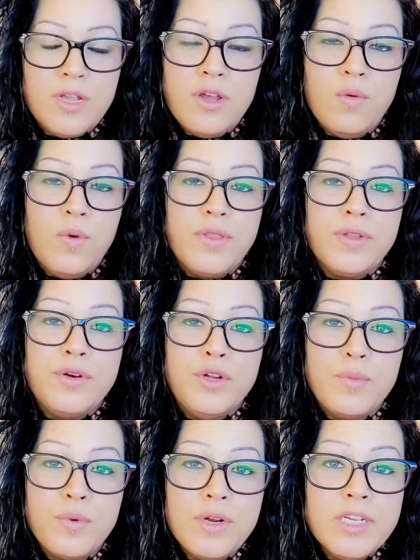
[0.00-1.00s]
with
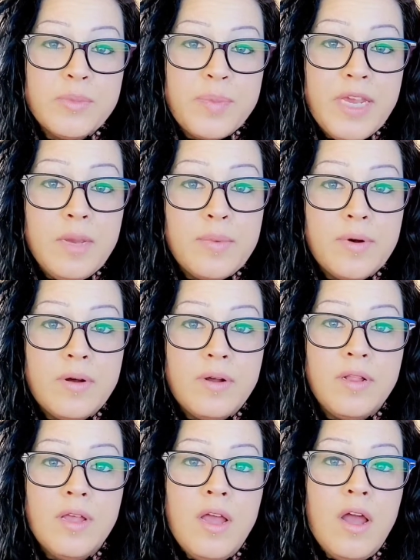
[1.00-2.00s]
numerous
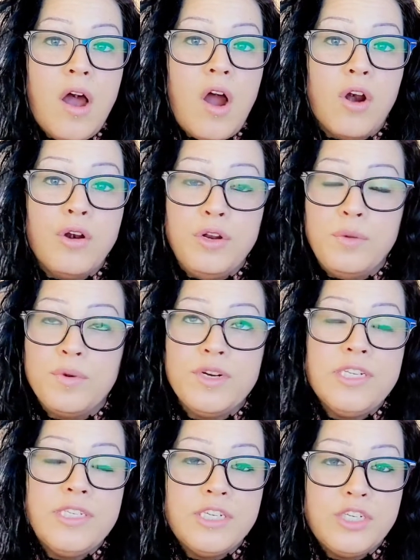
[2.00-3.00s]
people or
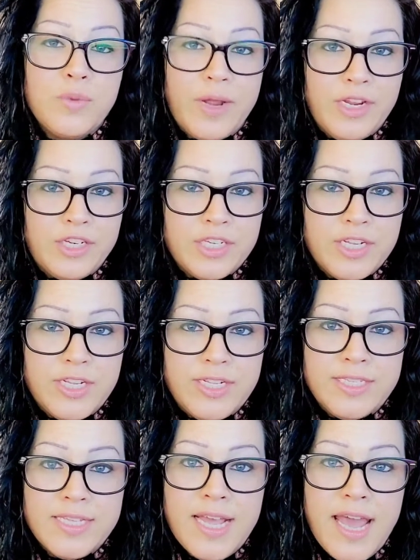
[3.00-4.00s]
numerous
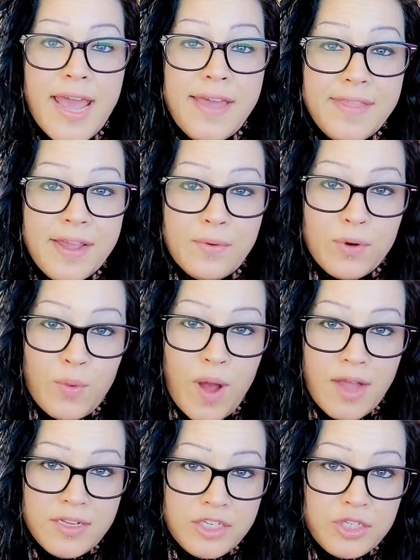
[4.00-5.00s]
situations, and they will
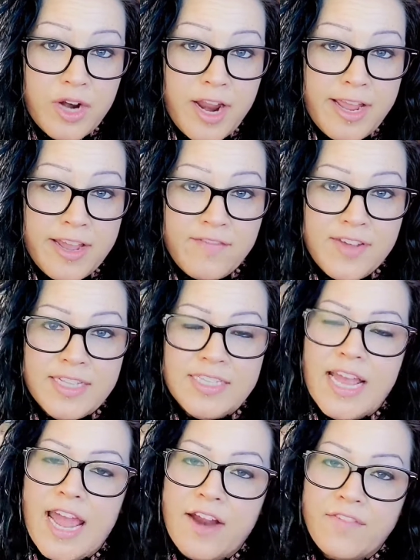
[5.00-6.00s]
want to try and convince
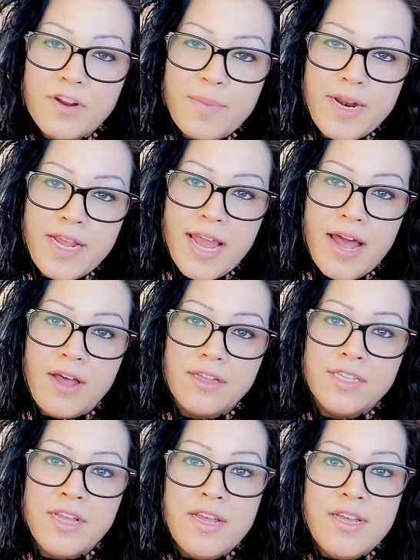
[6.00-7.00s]
everybody else
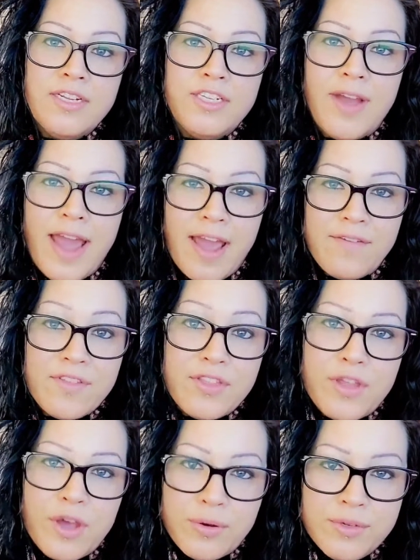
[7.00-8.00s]
to have
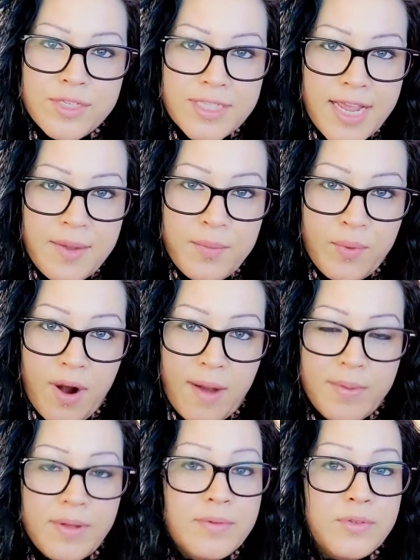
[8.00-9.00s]
those same
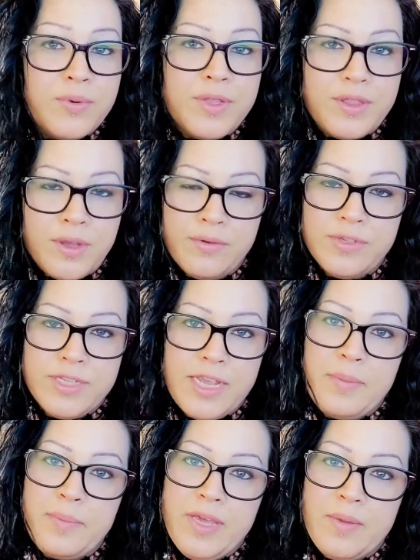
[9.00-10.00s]
problems with those same
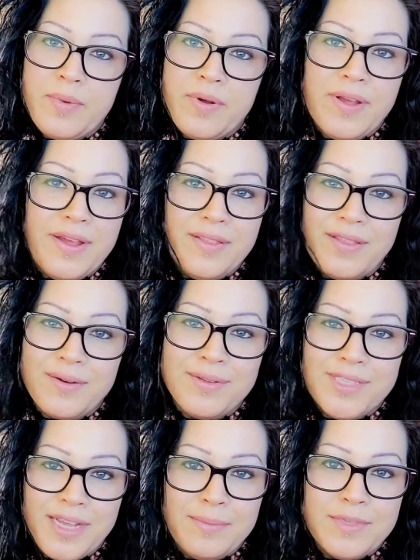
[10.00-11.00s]
people and those
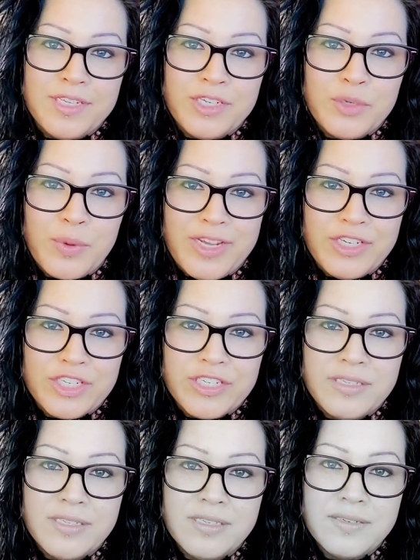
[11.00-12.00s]
same
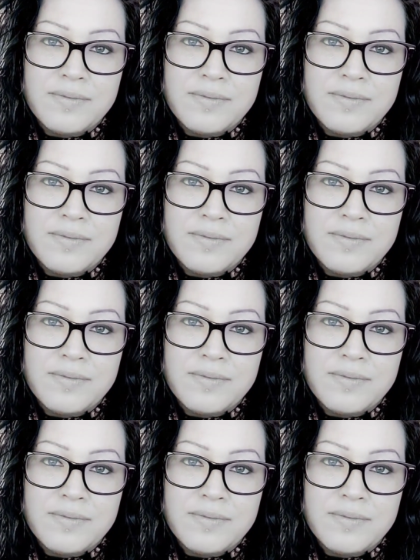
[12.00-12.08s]
situations. Keep in